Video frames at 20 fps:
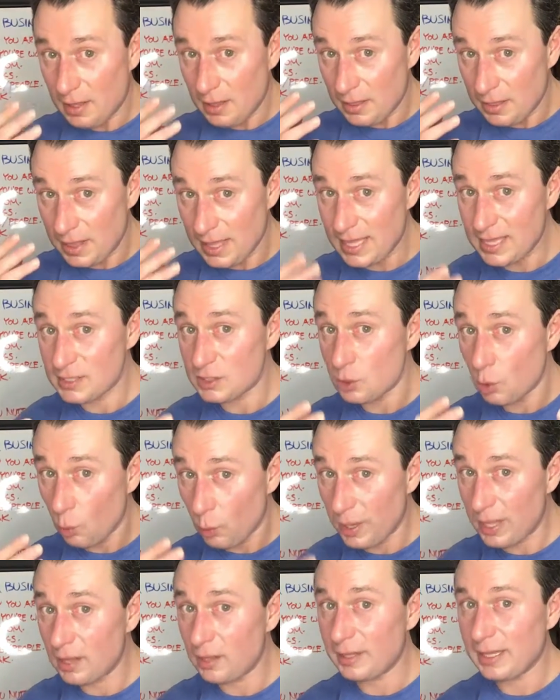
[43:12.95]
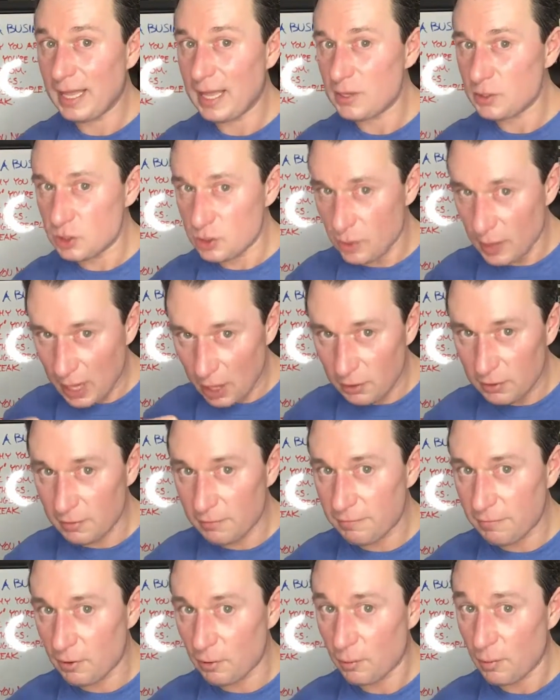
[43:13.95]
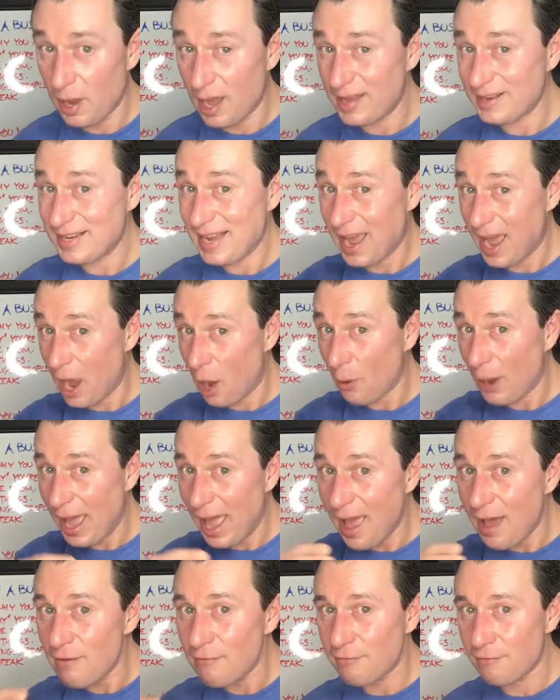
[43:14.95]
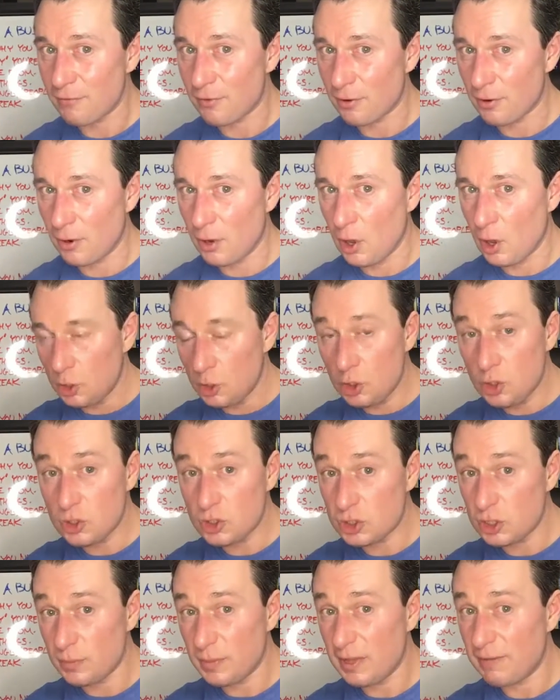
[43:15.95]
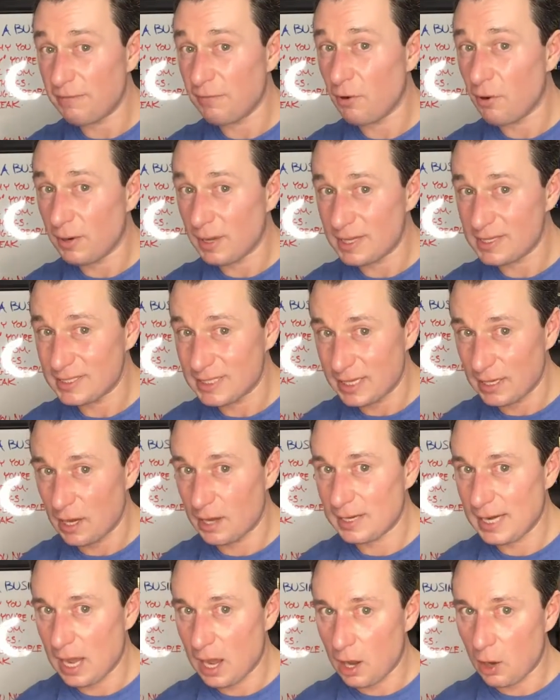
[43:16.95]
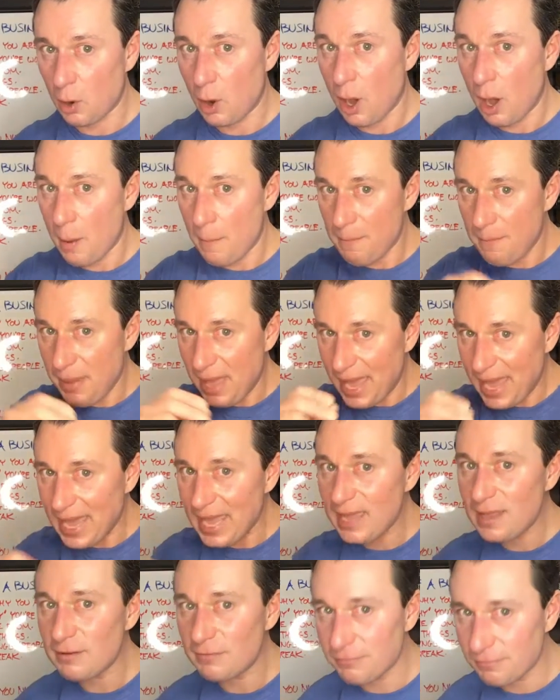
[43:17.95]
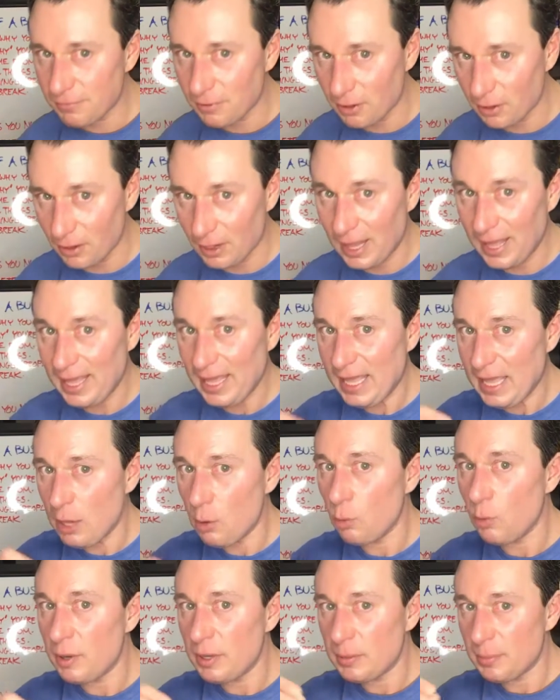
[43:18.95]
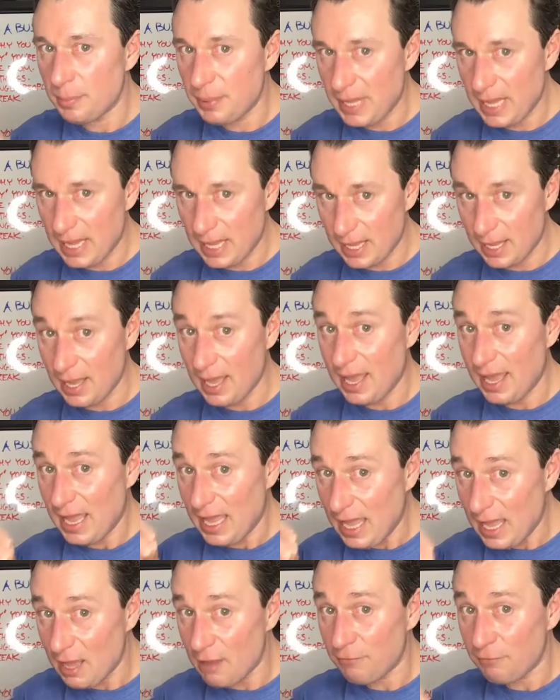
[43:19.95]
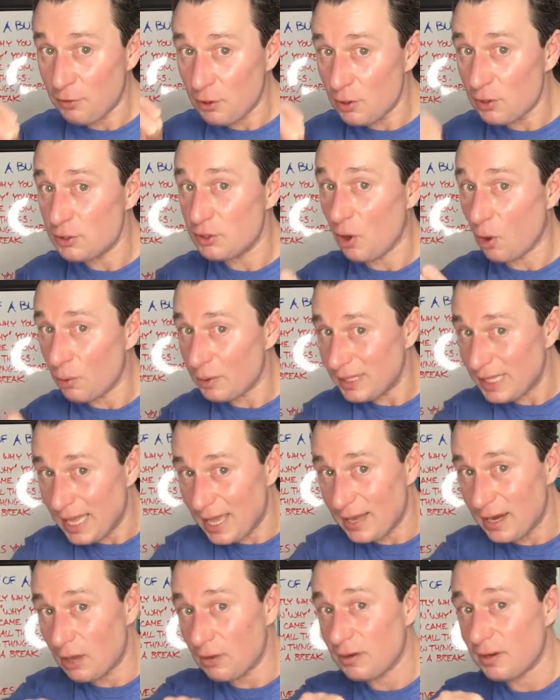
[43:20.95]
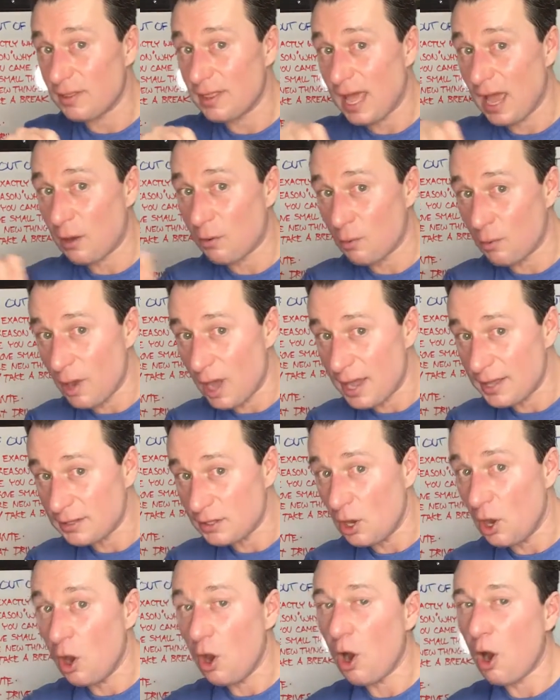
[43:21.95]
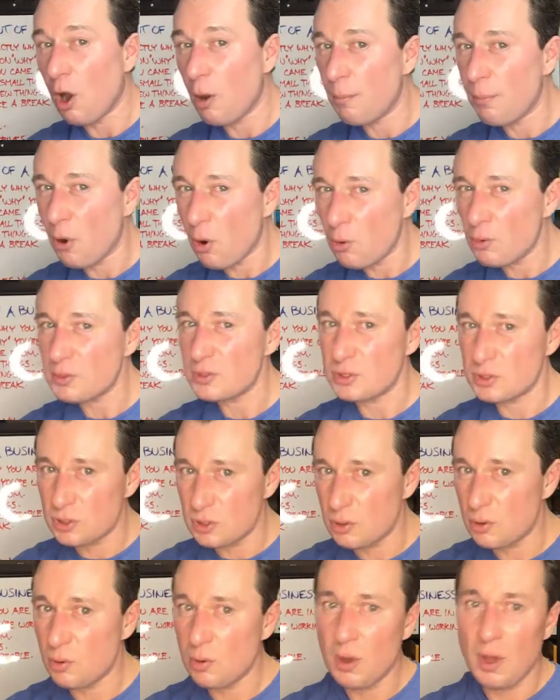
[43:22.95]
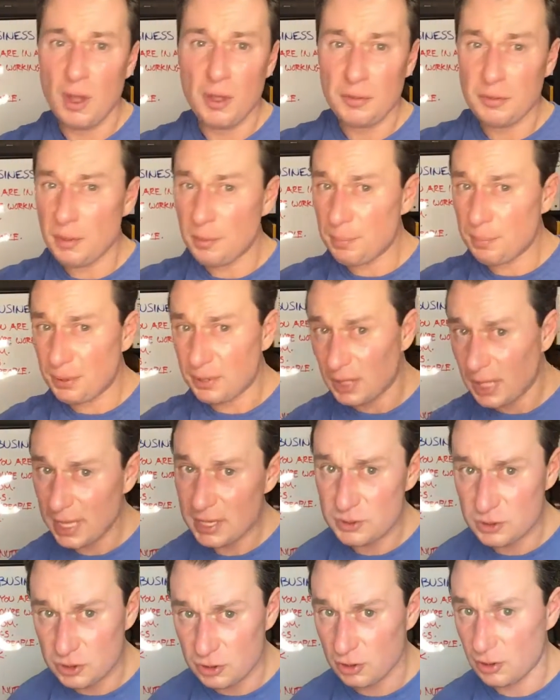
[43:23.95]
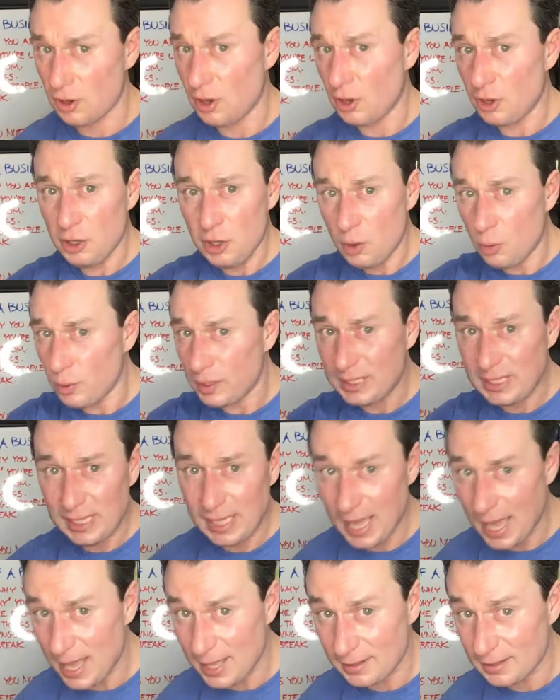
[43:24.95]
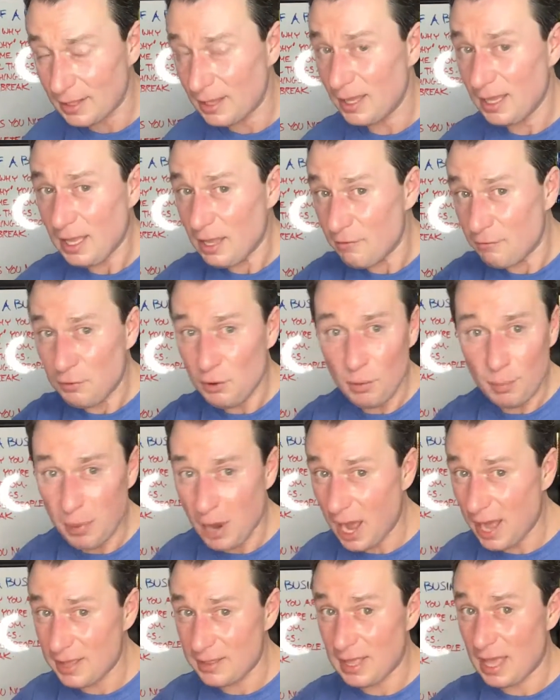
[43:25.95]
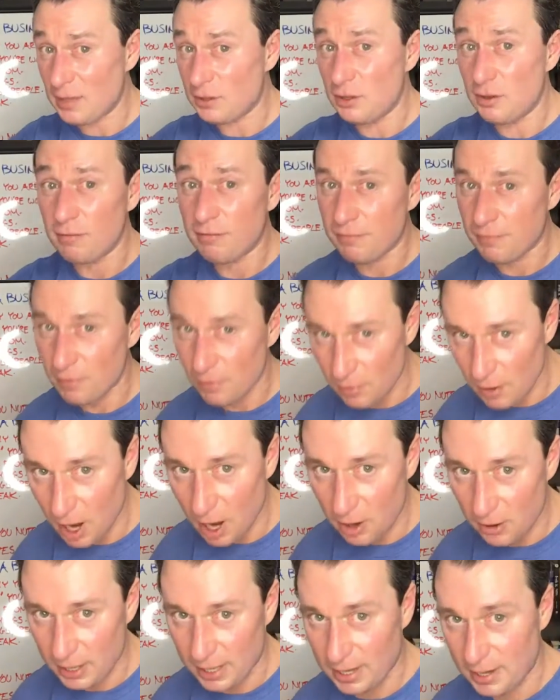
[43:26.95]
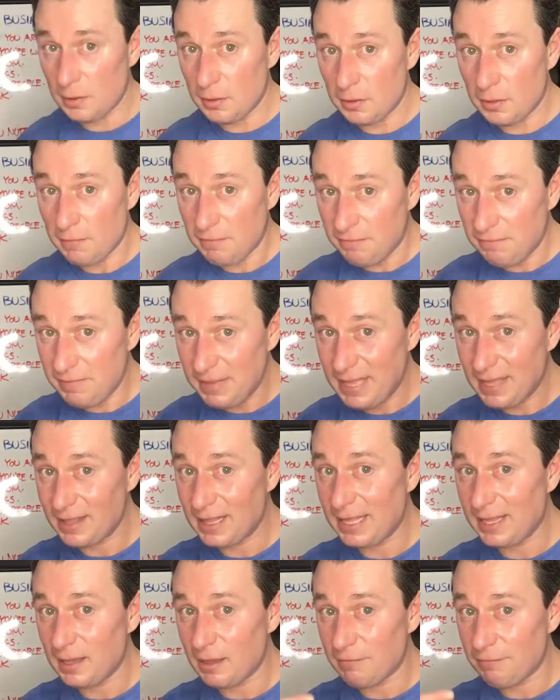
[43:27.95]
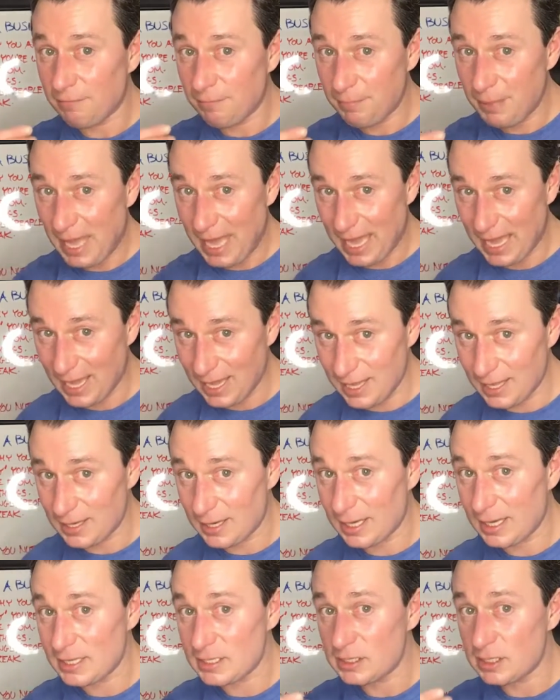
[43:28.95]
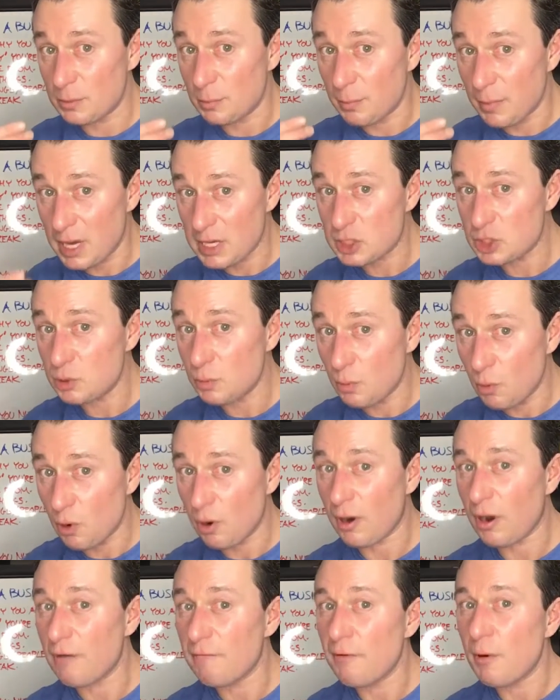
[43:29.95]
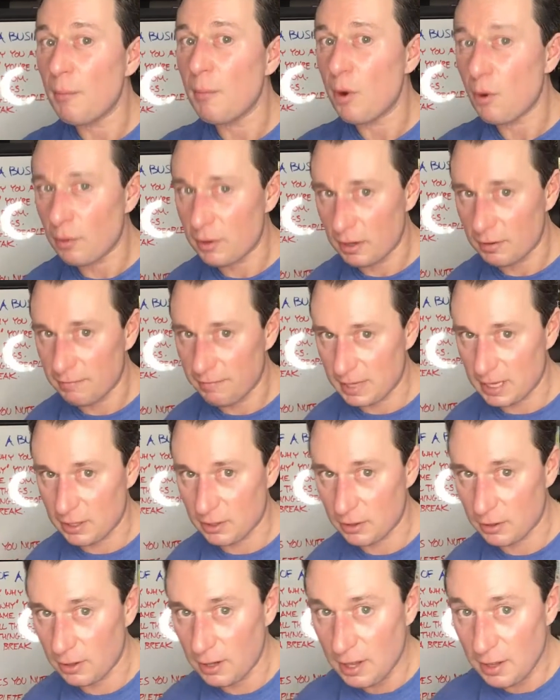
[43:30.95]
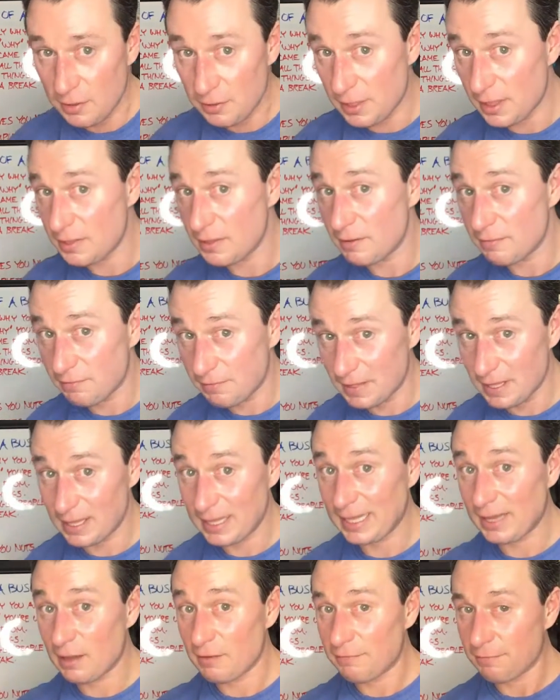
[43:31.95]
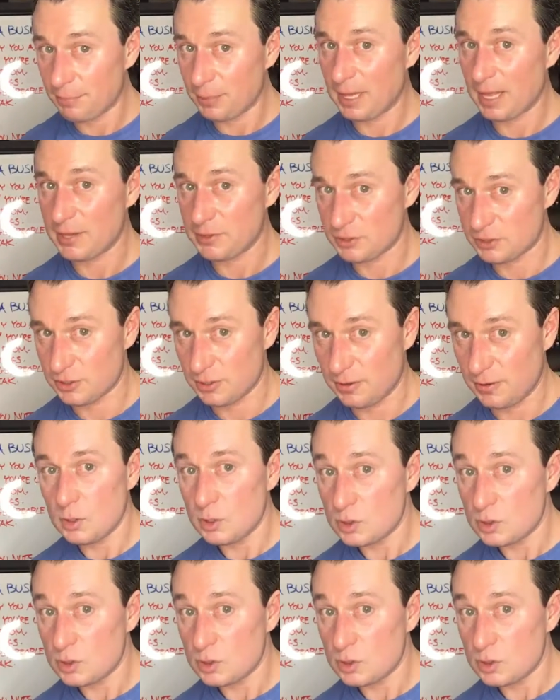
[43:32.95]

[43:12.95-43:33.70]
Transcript: This will get you out of a rut. However, you should be focusing on how painful it would be if you don't get out of that rut, opposed to the pleasure you would get if you buy that new Ferrari. The feeling of pain is much more of a motivator than the feeling of pleasure.